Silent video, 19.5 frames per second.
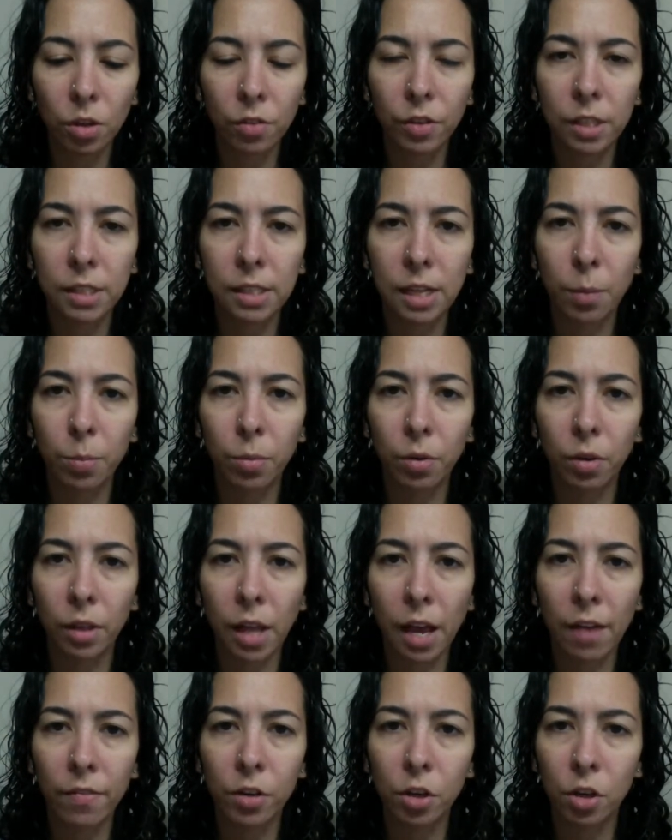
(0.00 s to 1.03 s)
for example,
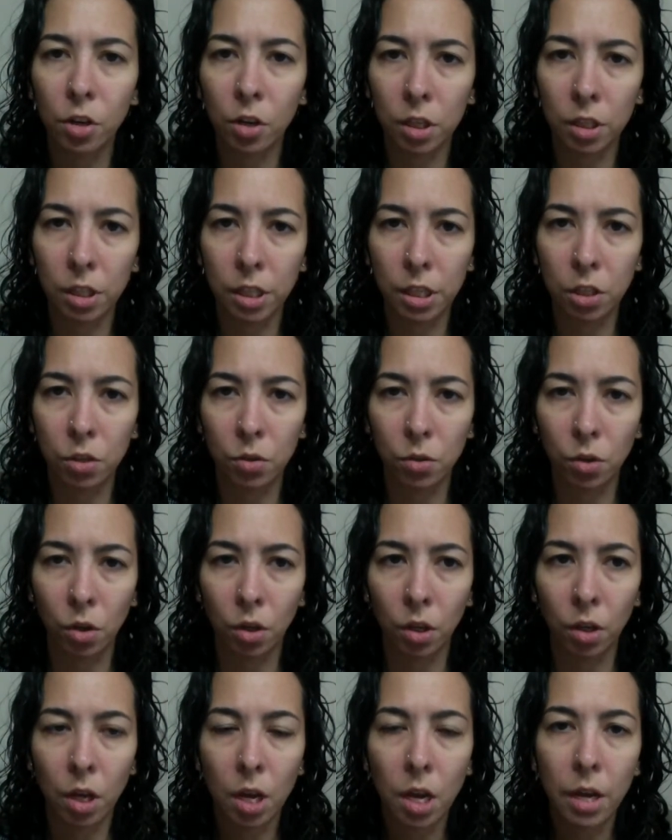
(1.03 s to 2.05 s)
lavender and tea tree
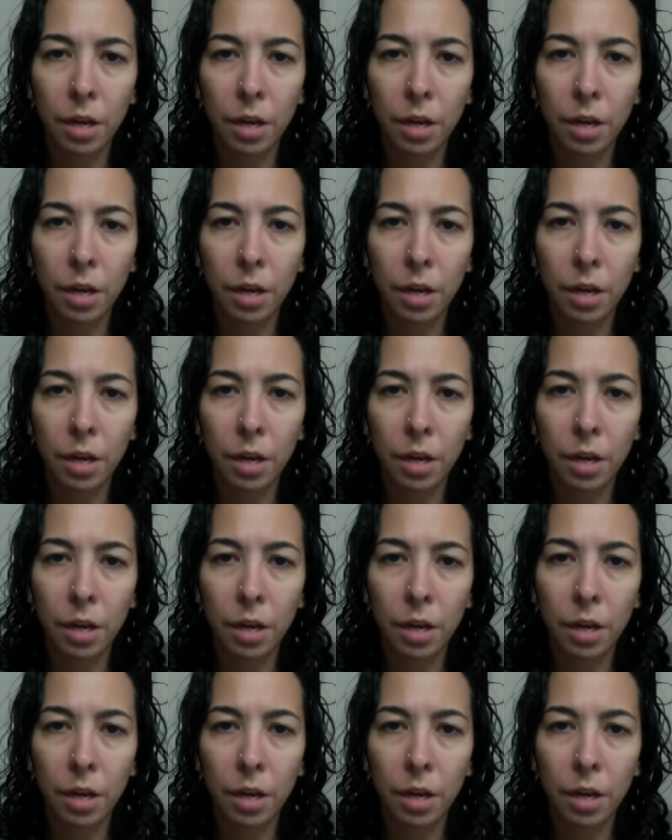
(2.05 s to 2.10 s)
oil.